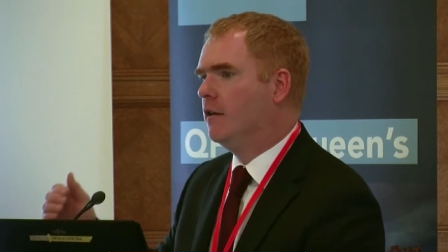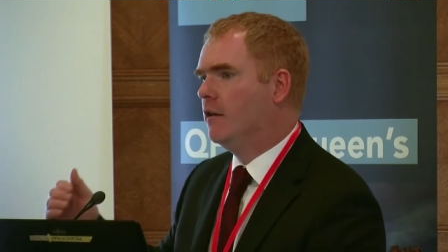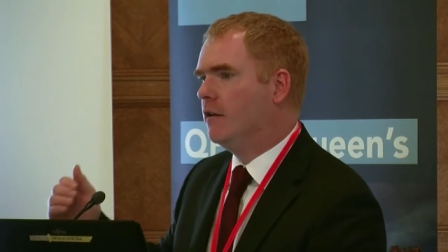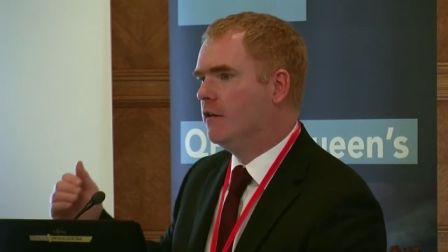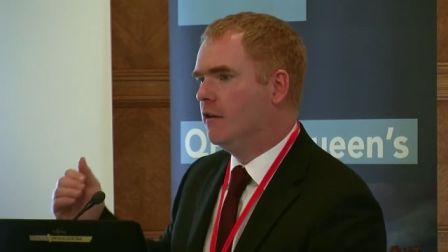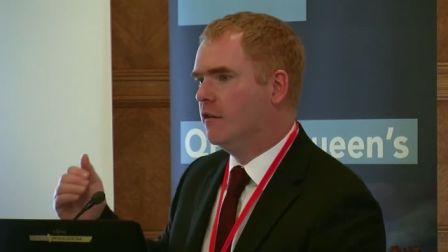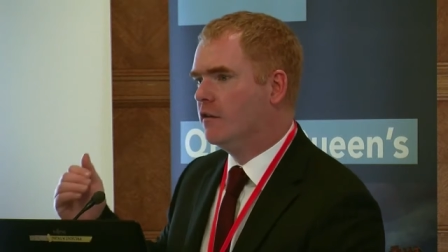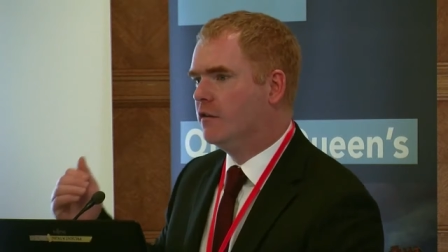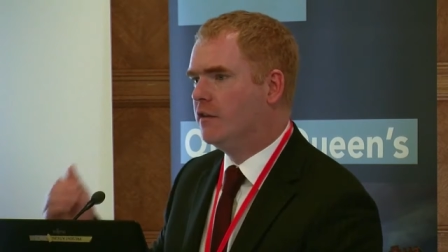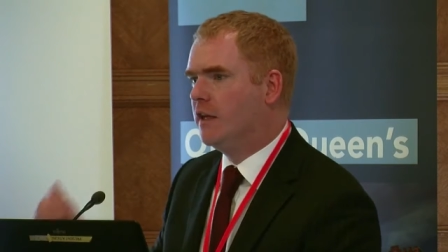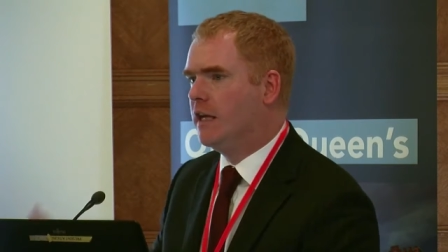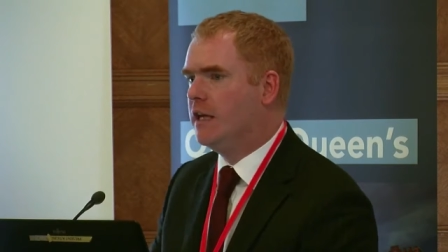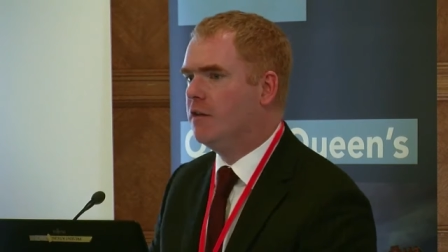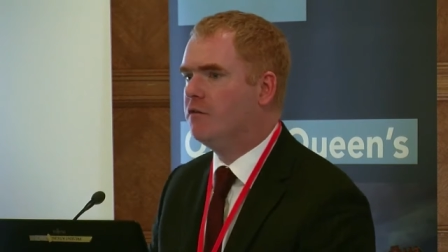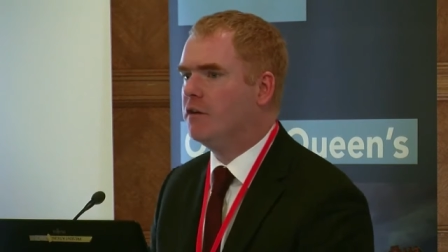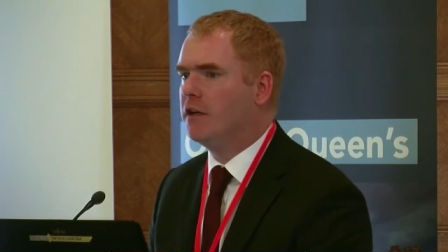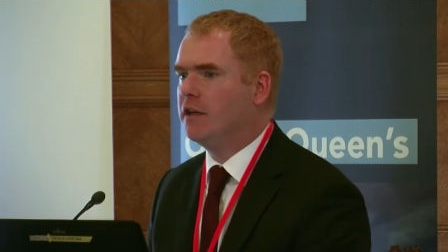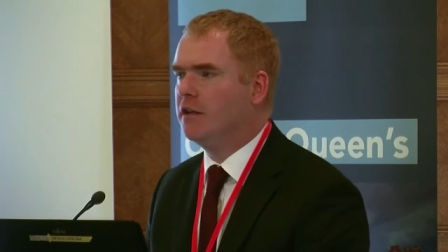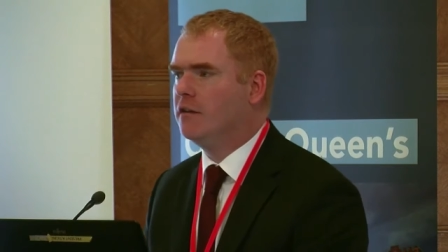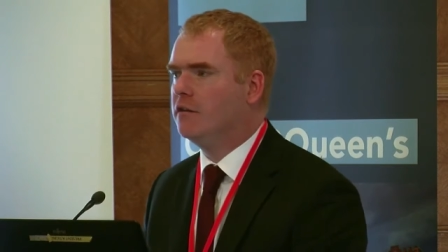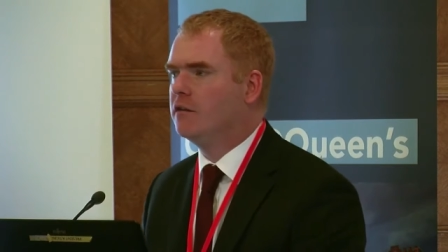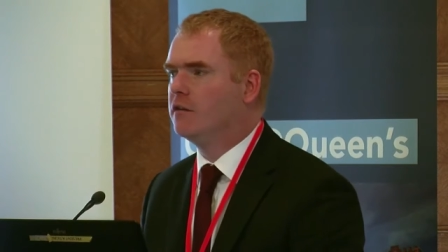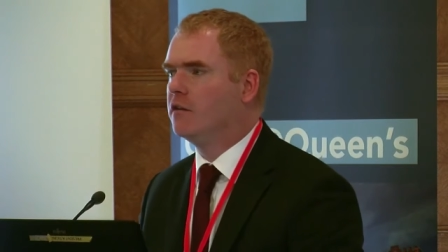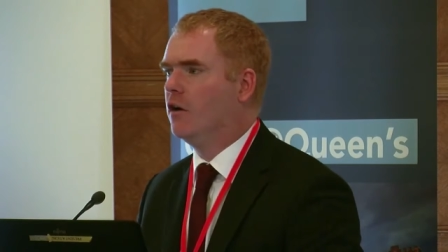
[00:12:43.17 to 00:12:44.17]
the
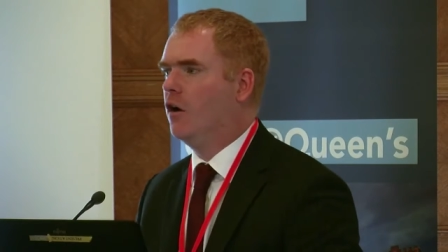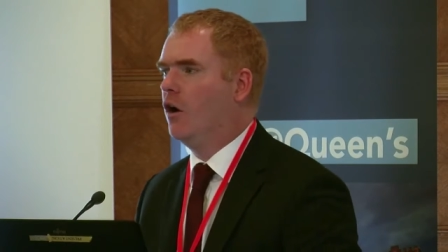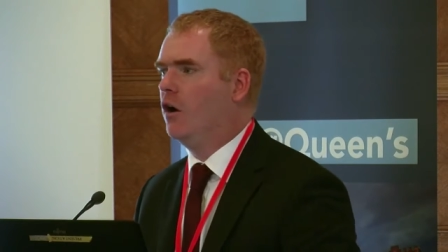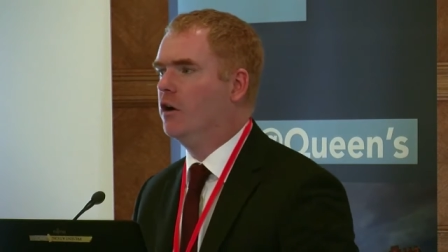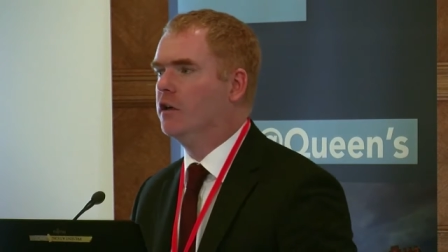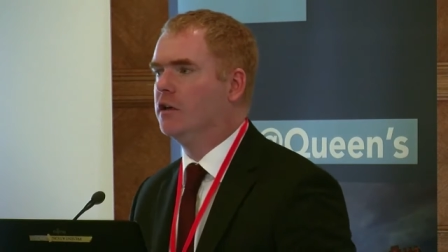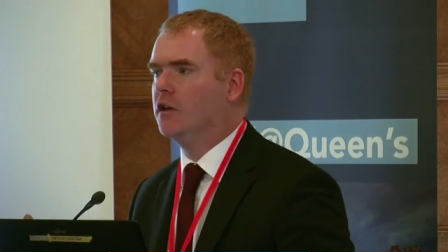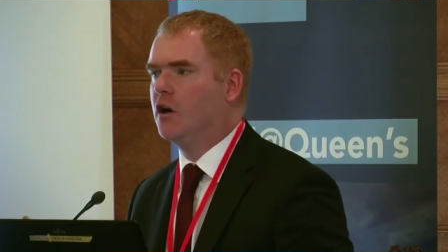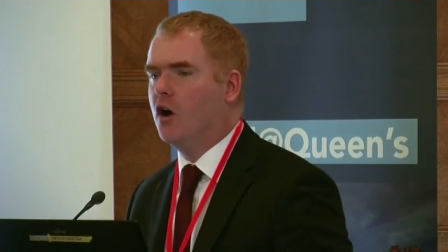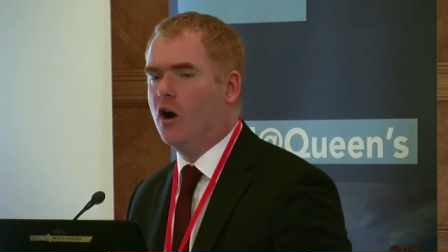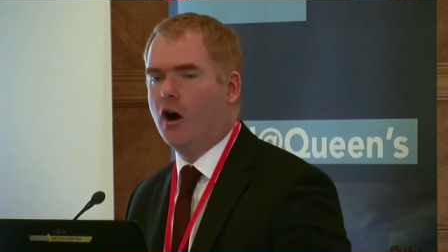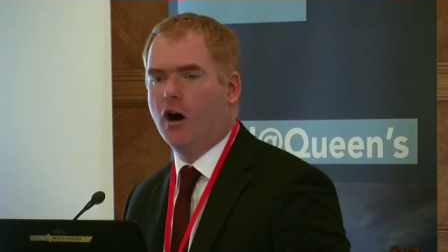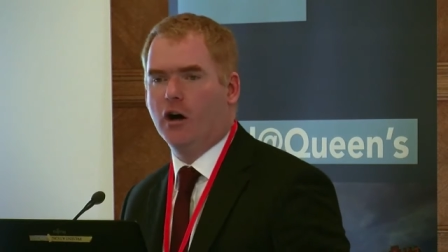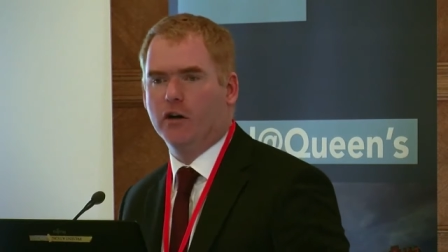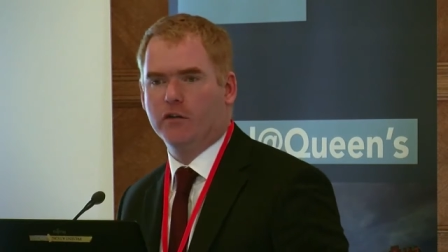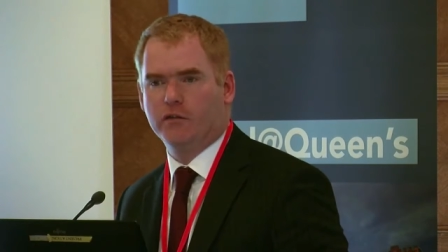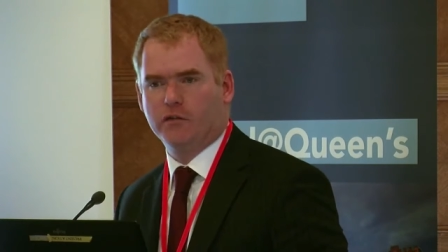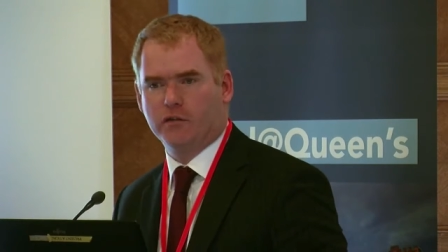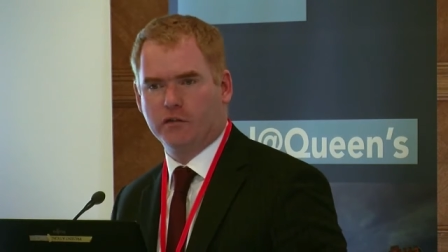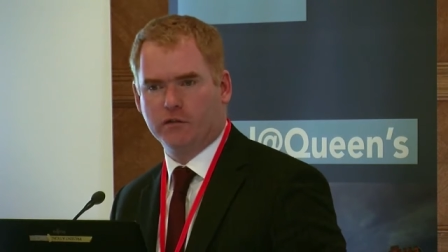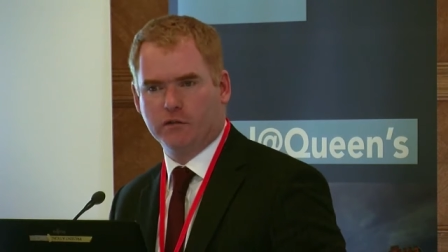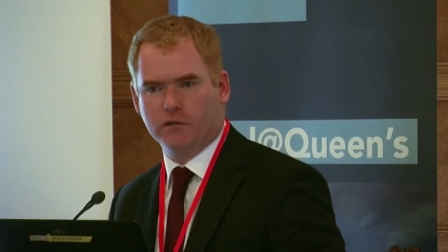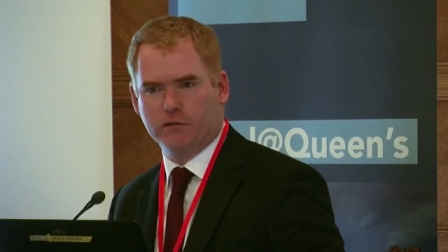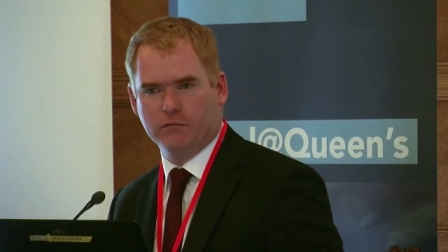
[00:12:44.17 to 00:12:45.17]
savings on
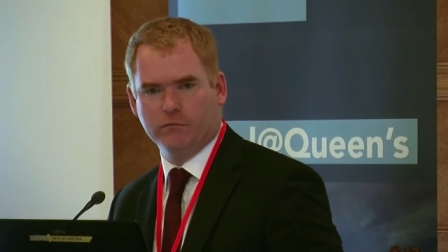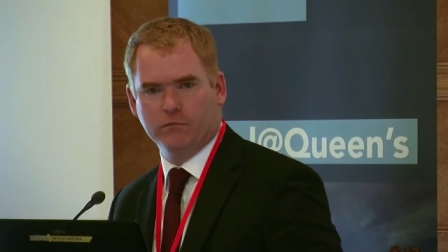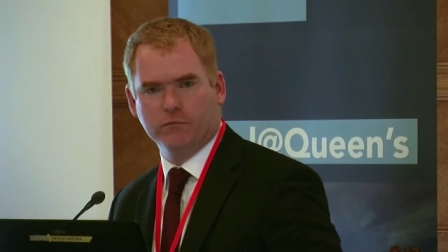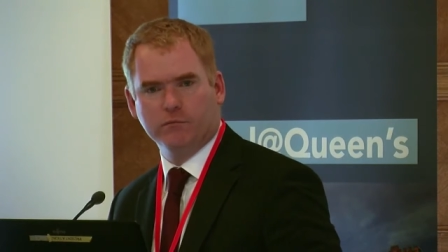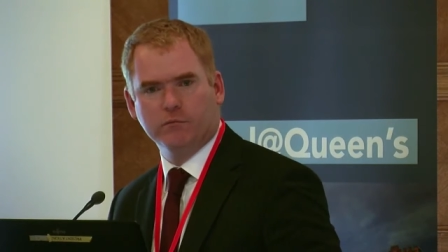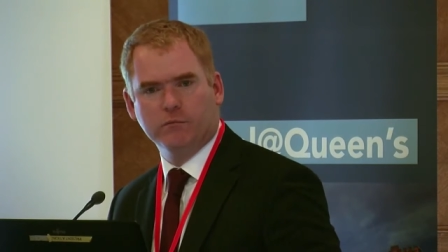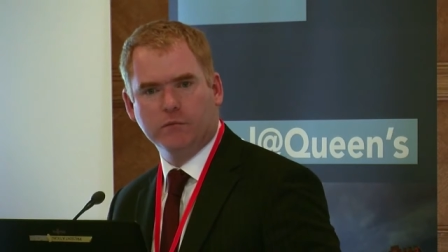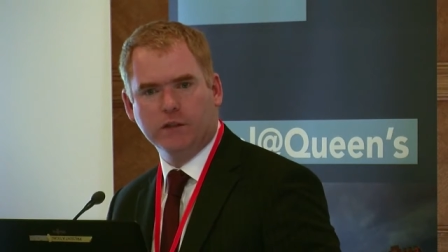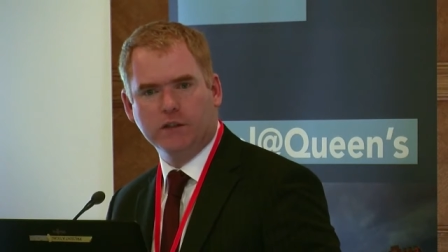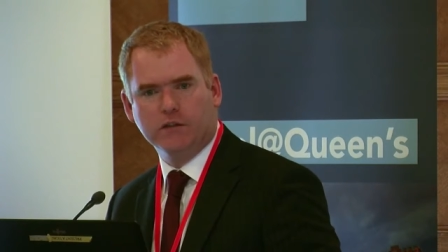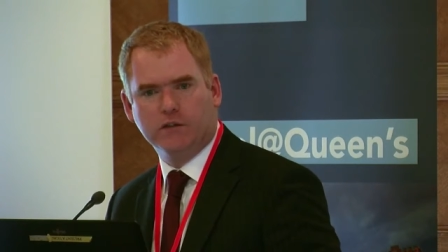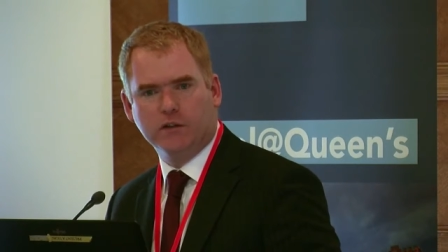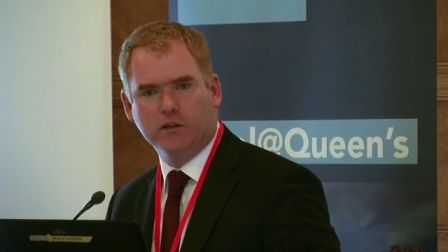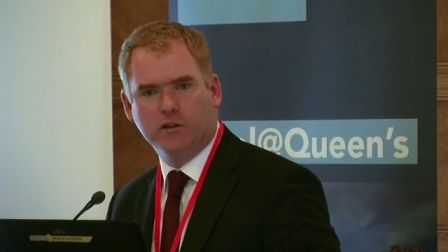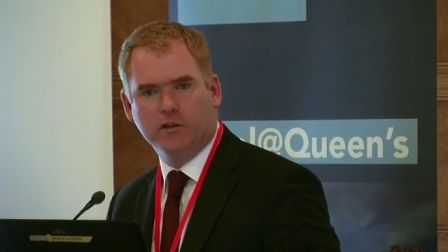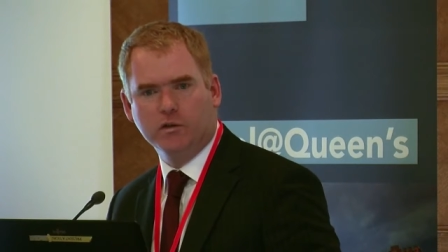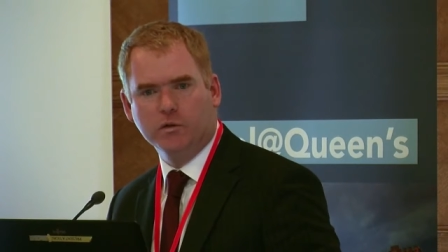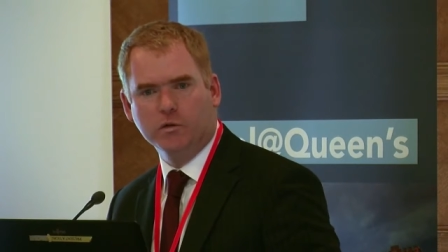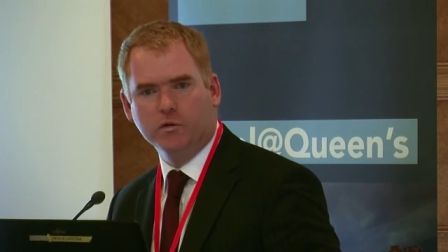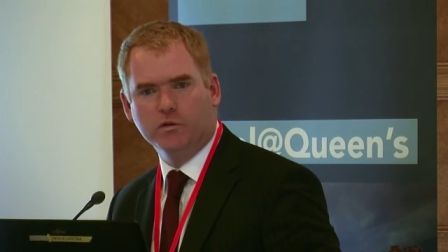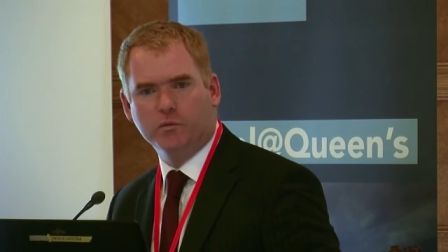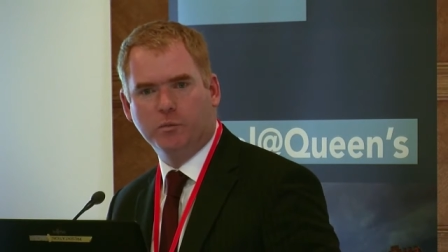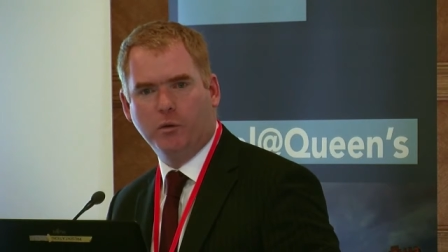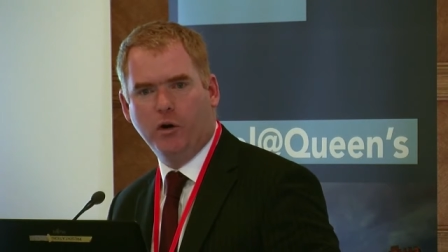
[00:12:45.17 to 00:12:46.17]
costs is a
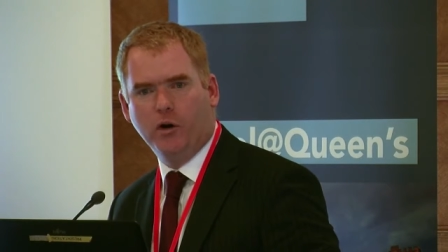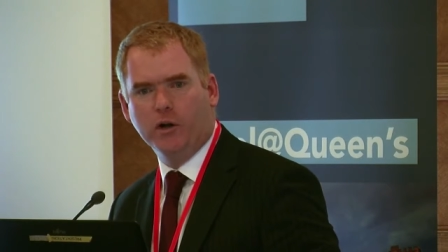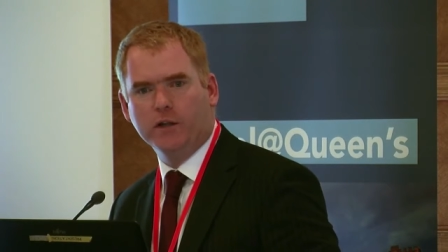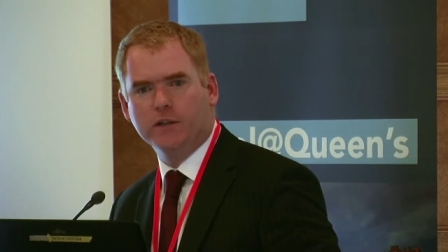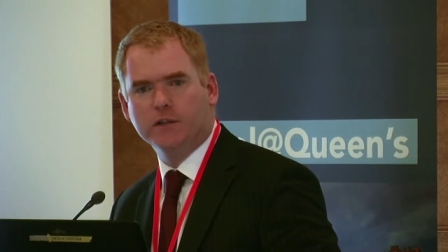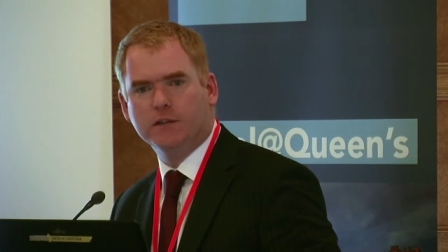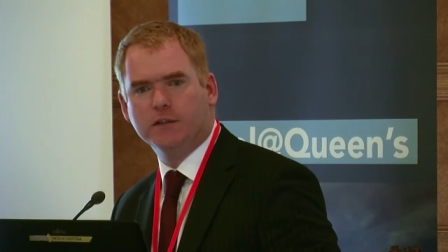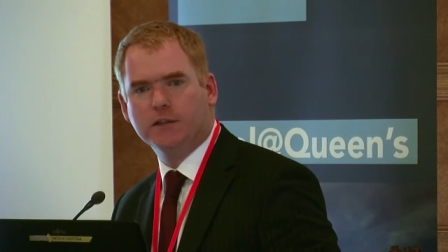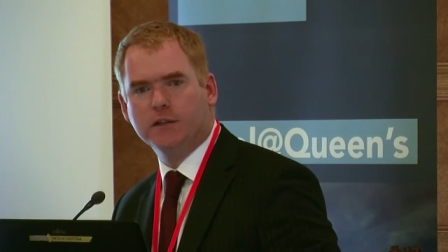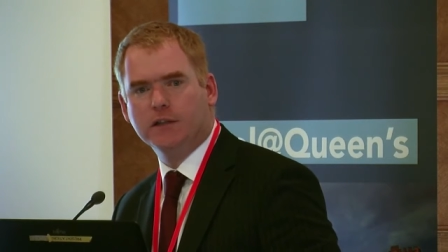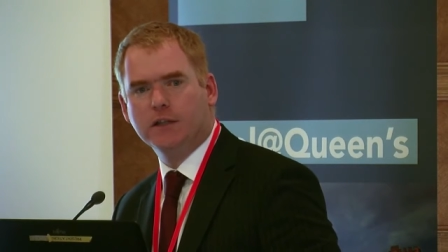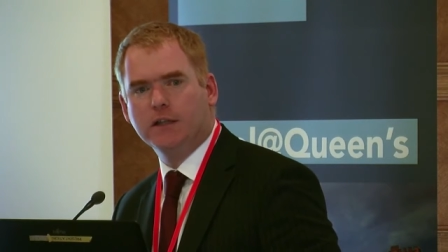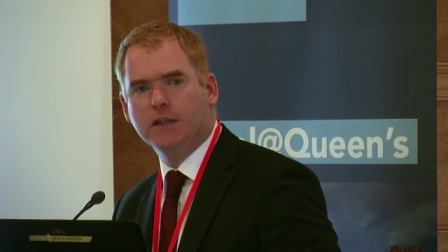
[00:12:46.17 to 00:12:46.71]
huge point.